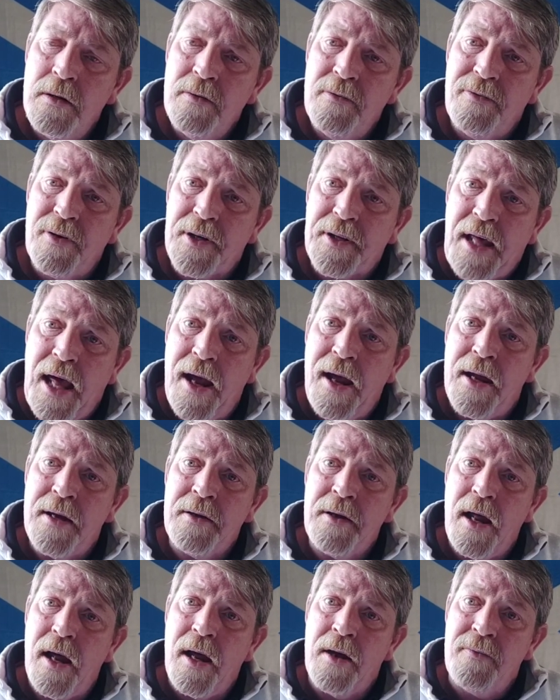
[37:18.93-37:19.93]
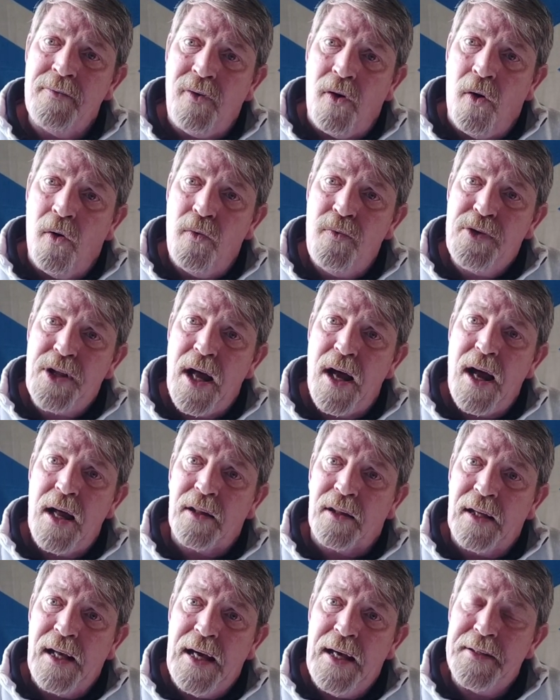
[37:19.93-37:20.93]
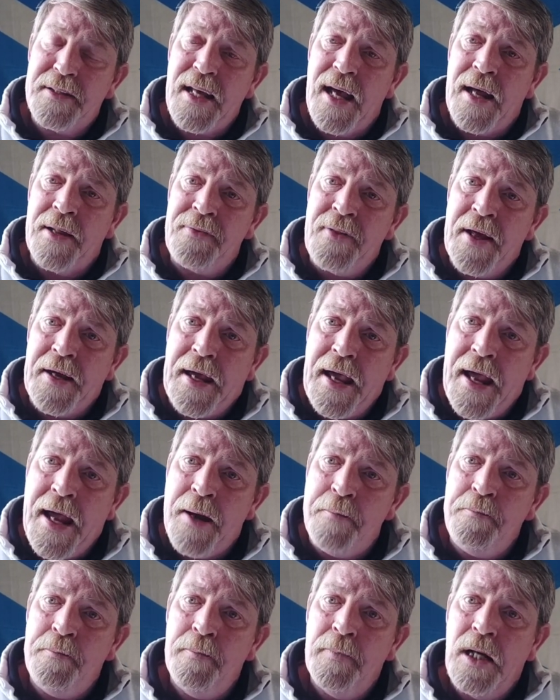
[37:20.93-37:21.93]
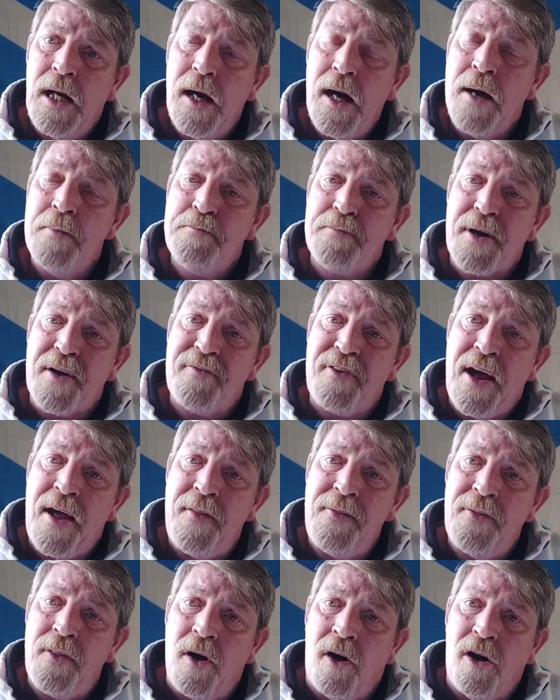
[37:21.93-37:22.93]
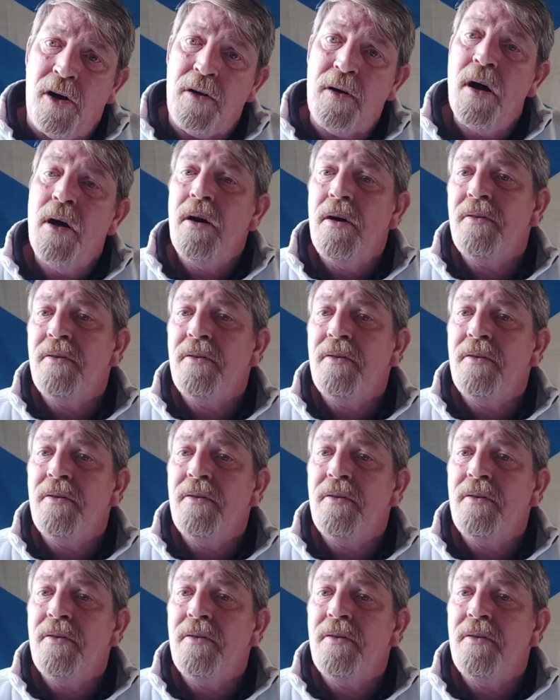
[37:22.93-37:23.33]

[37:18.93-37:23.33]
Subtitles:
for getting involved late in the game and preventing her